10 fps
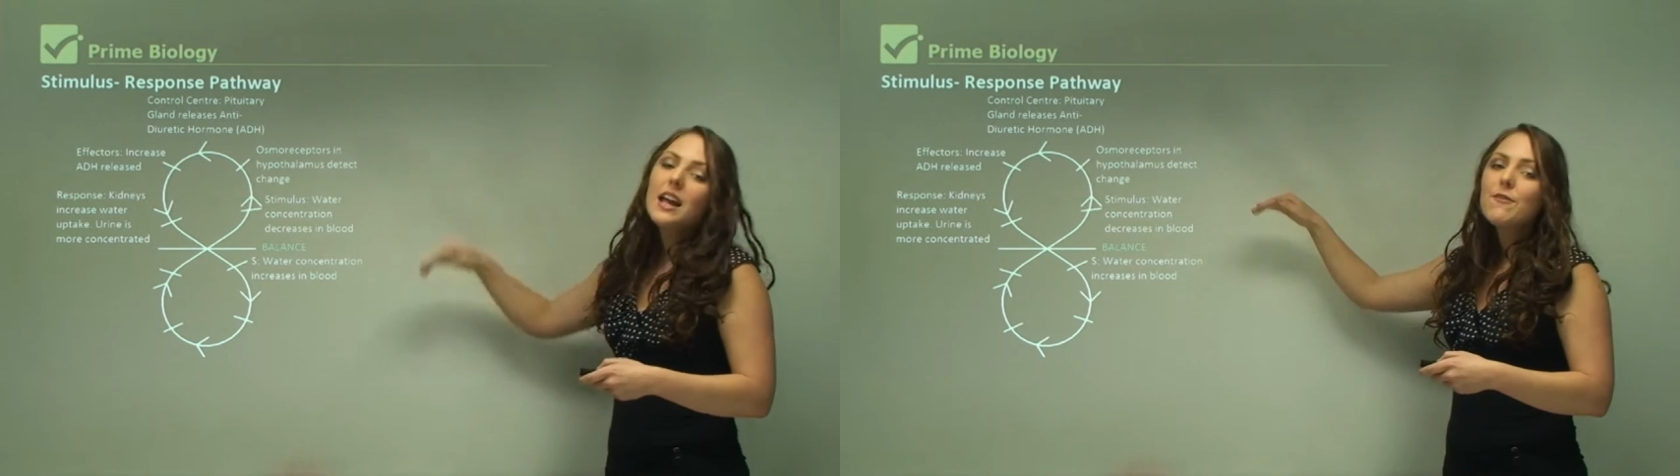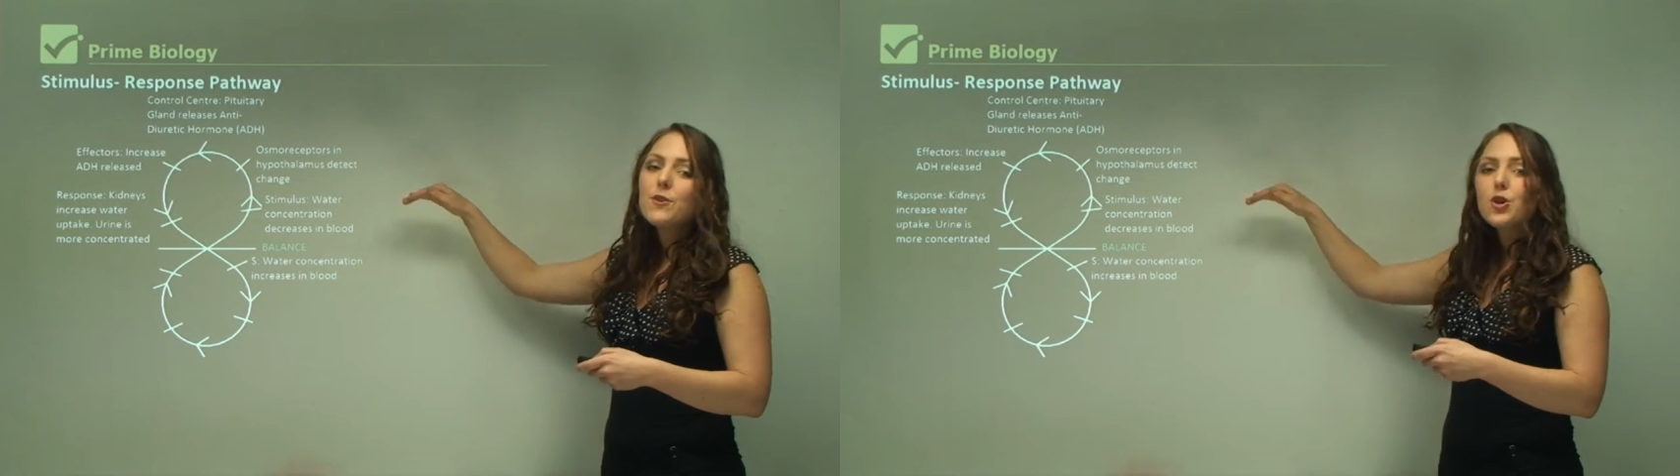
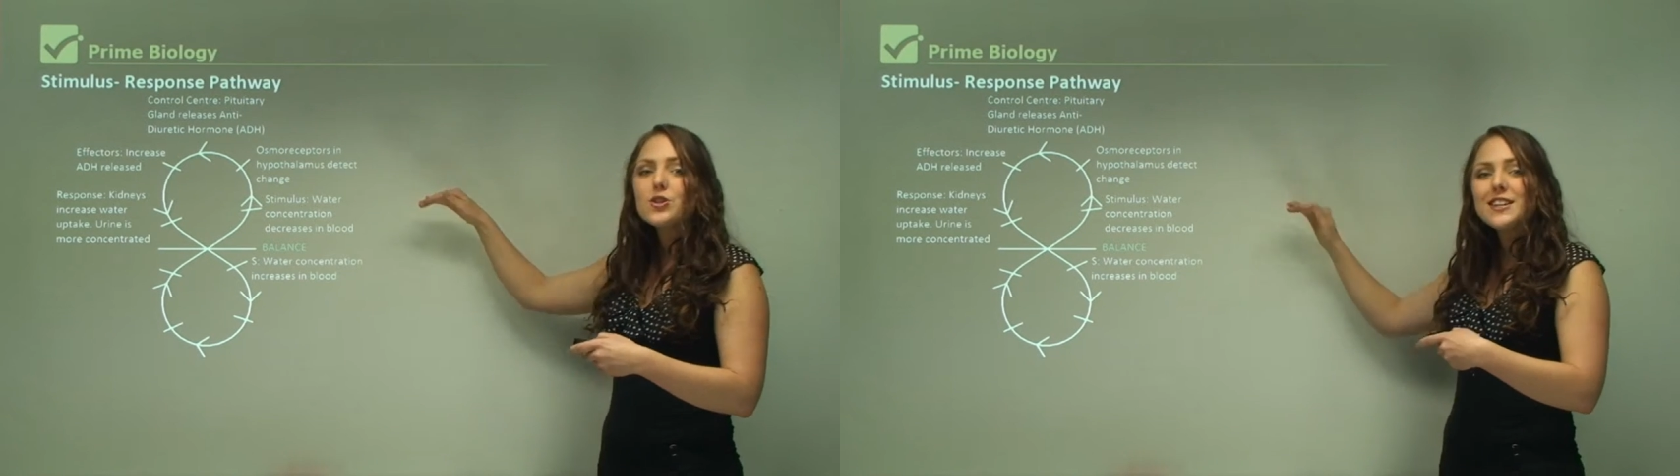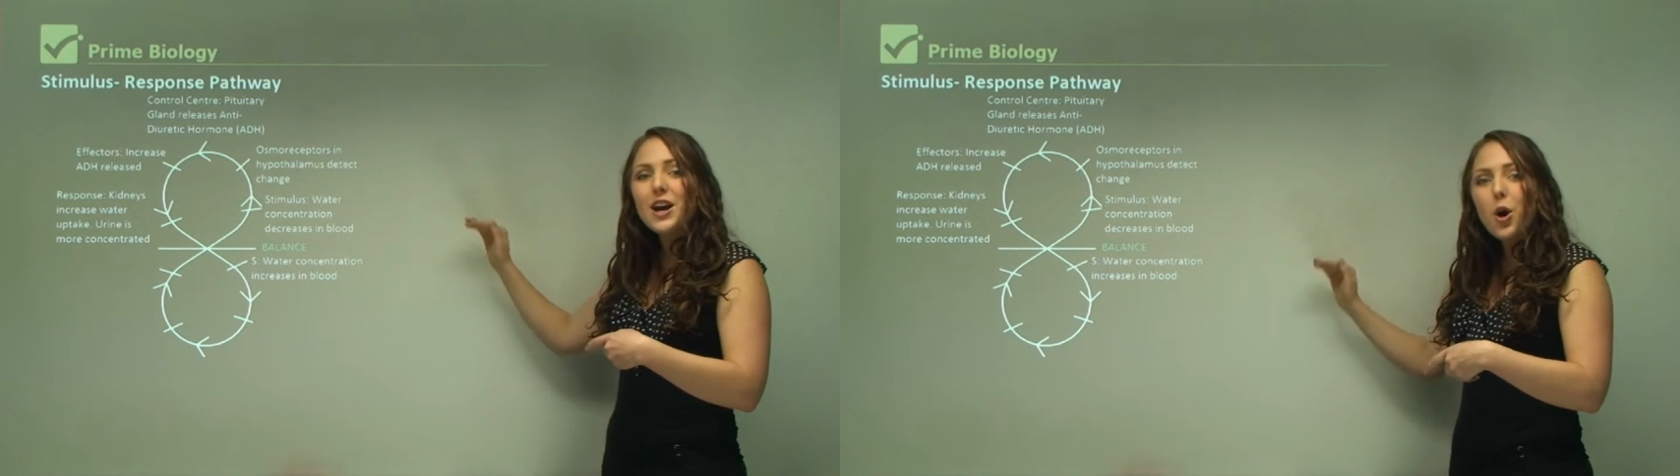If it goes
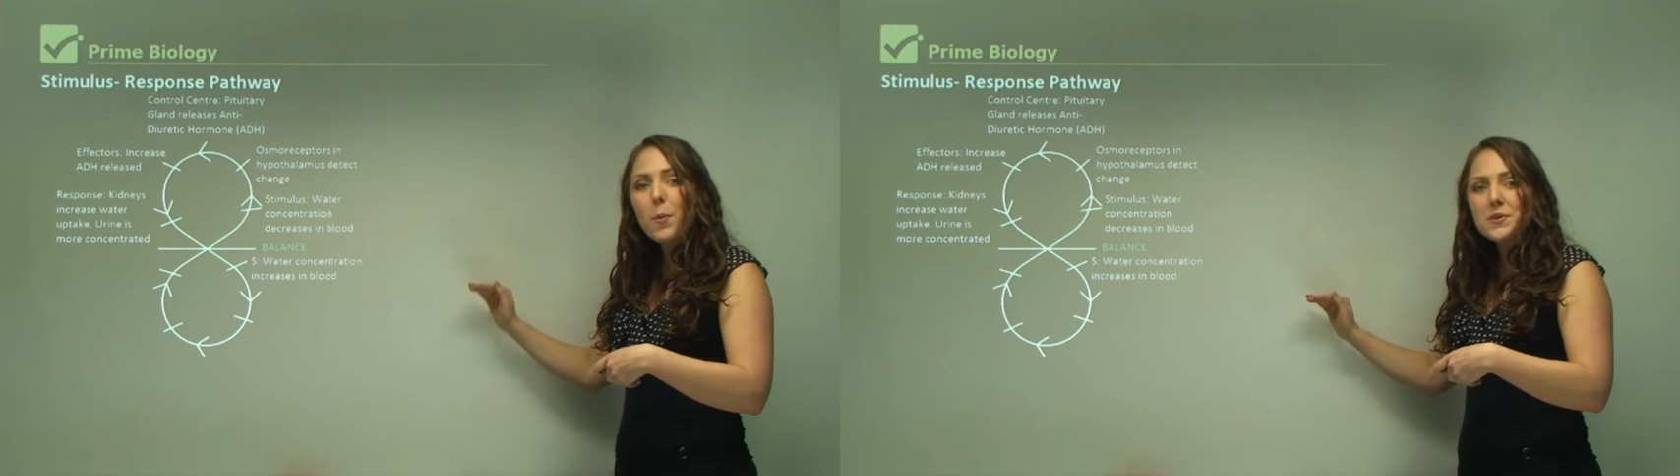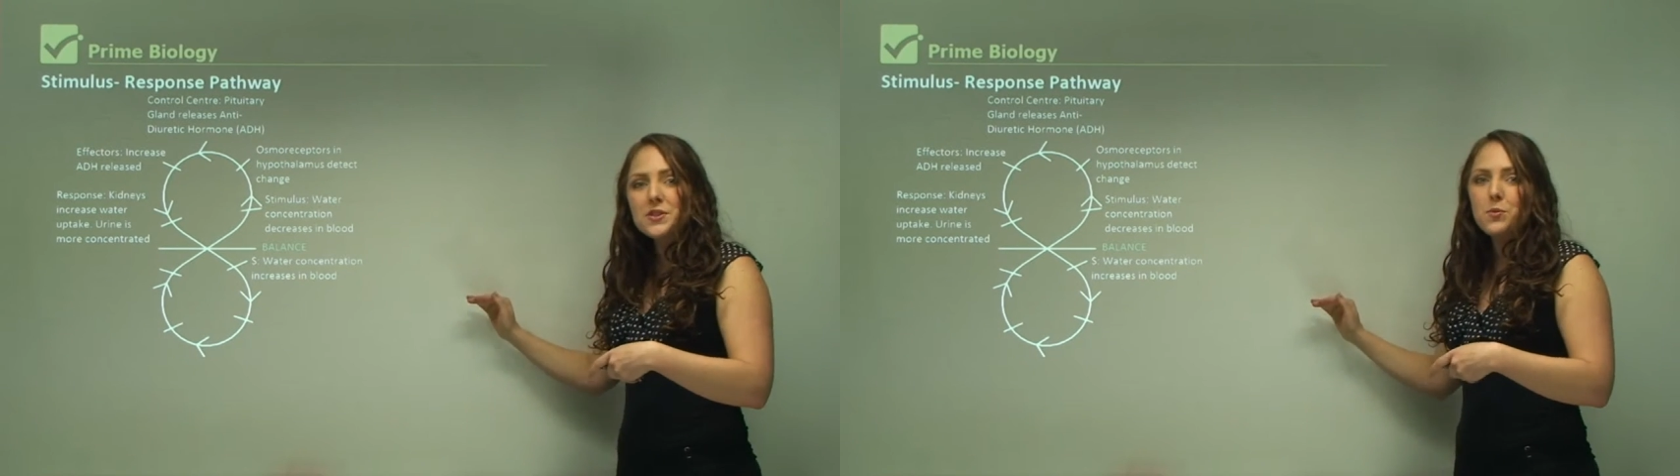the
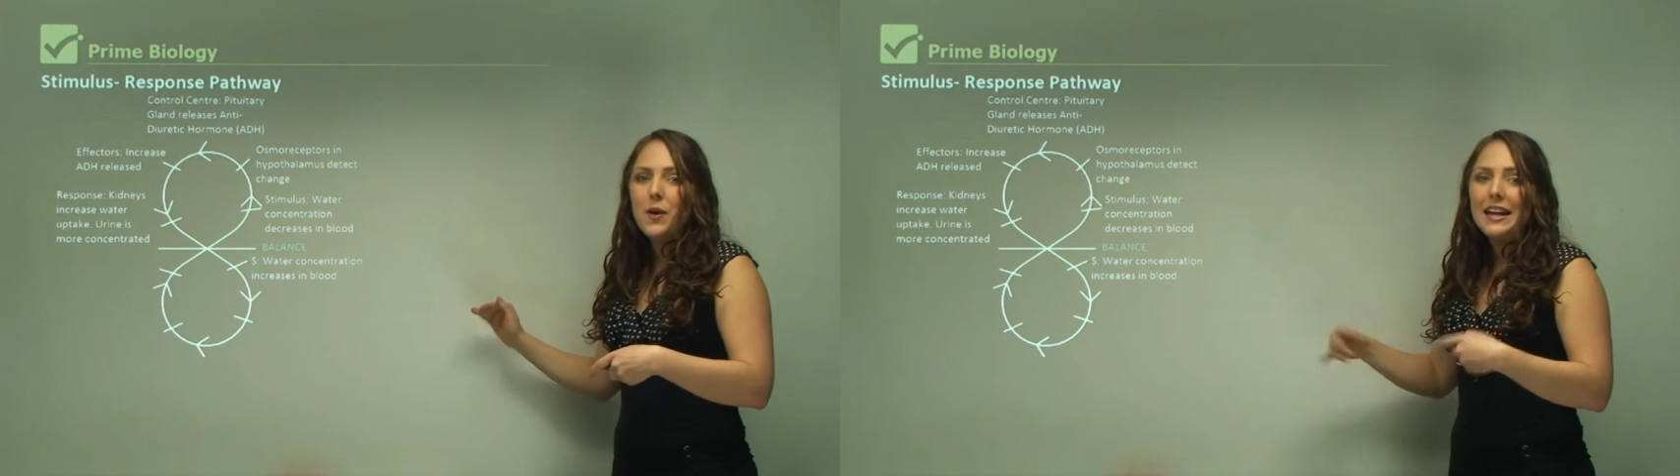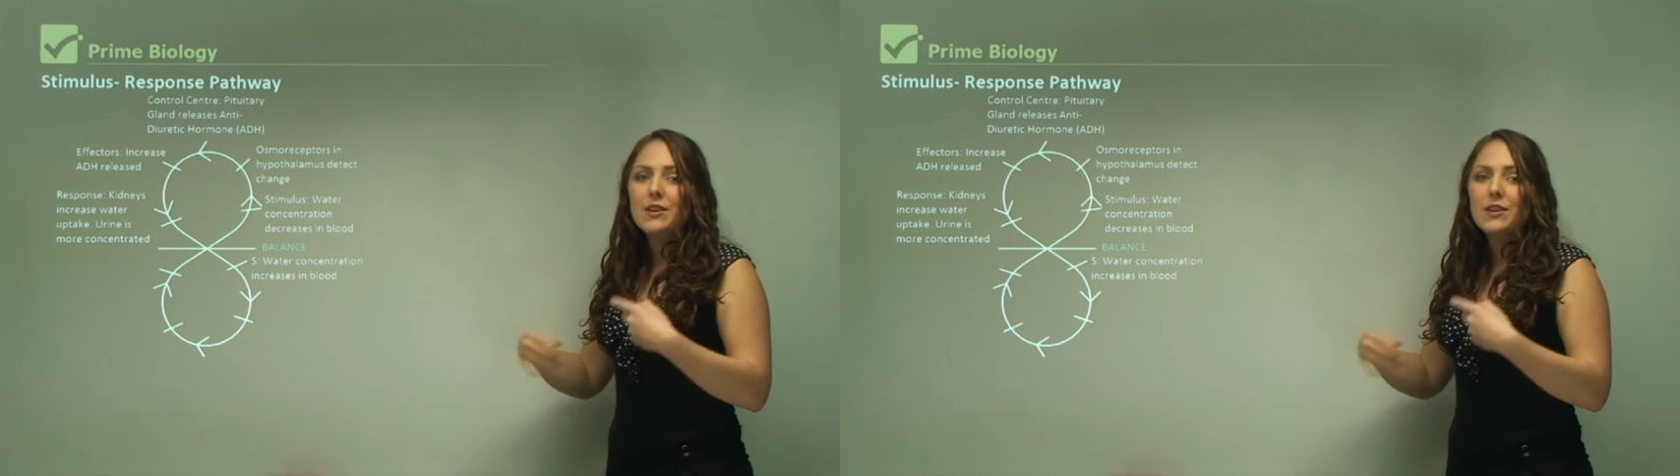opposite way,